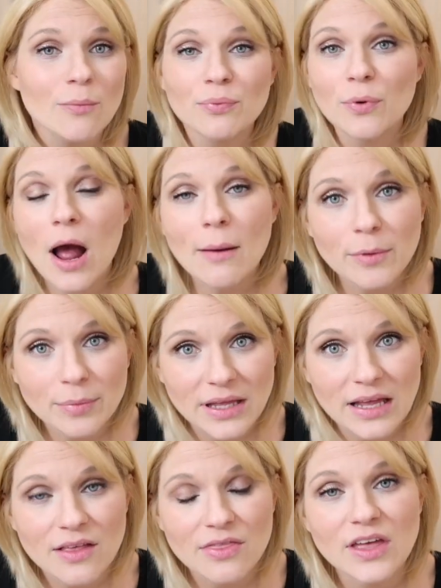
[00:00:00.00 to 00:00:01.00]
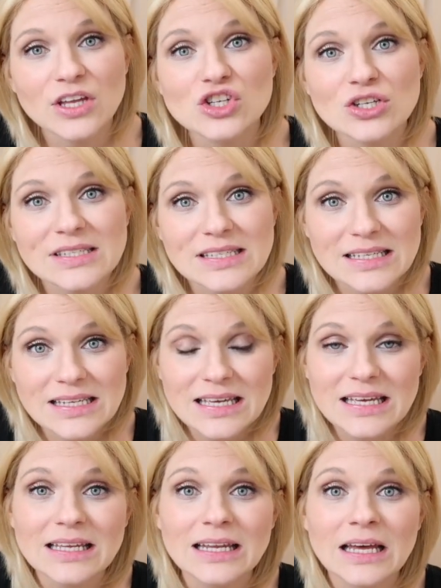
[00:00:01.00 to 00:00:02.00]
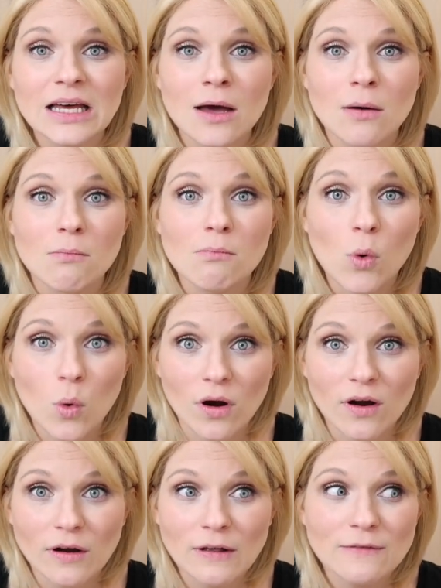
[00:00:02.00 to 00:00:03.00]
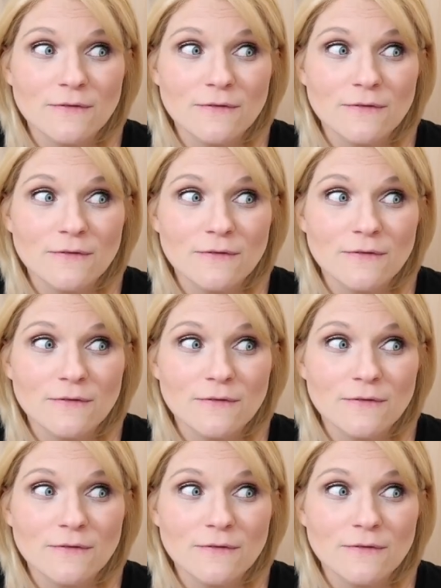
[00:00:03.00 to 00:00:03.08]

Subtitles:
probably they just need more